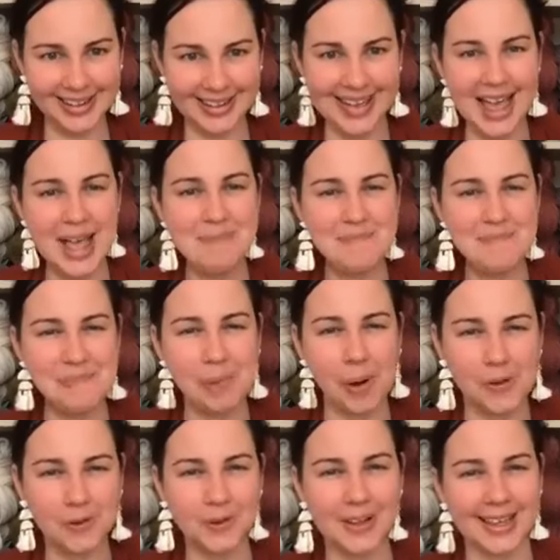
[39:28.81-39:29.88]
and
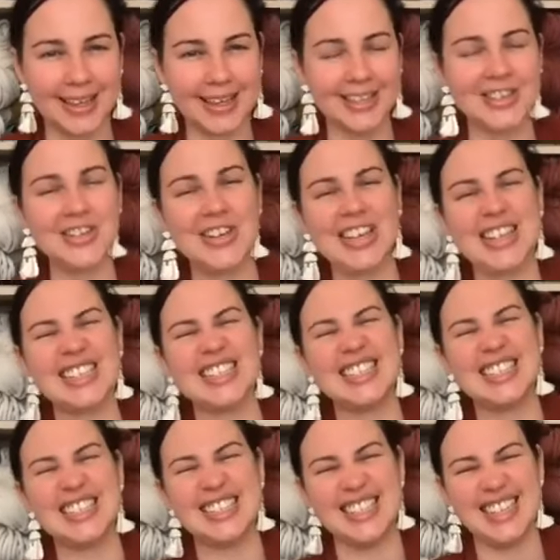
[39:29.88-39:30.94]
bulky, and you can
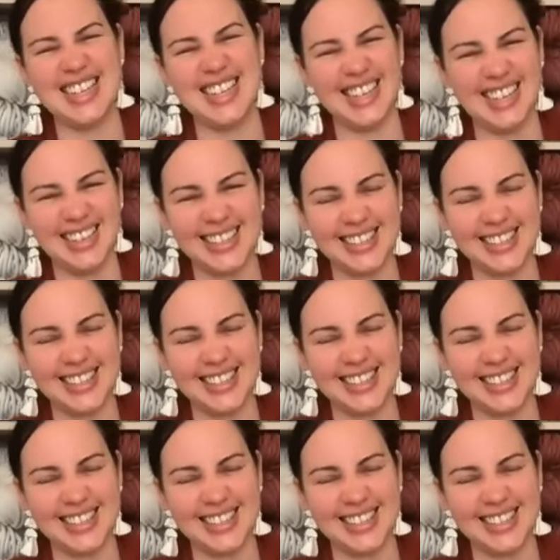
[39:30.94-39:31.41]
see it.